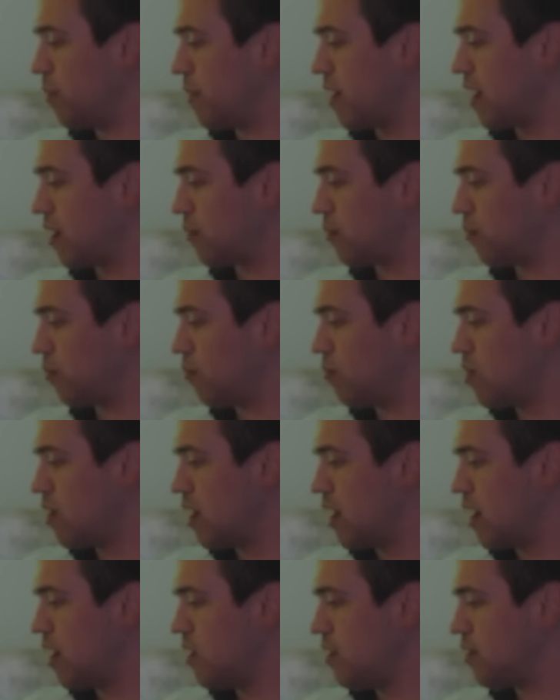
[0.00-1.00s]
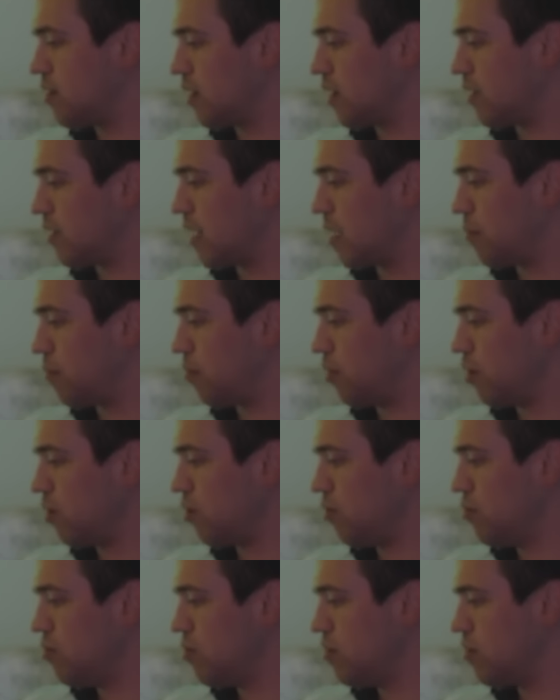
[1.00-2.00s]
the way back with Y to get that
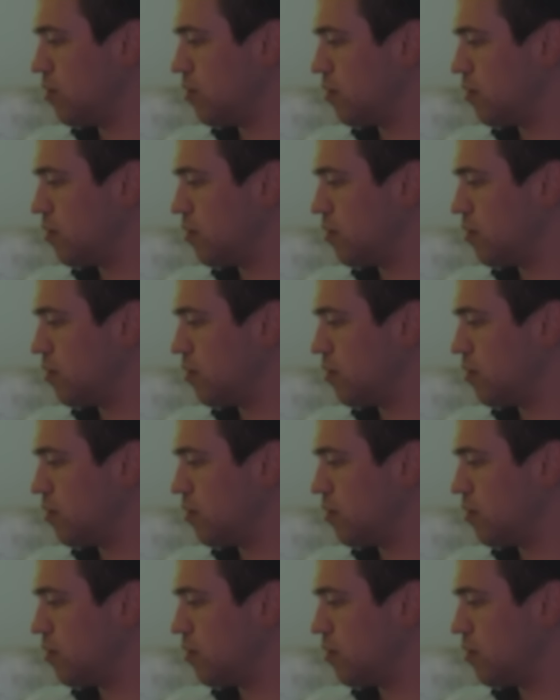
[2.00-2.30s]
blue.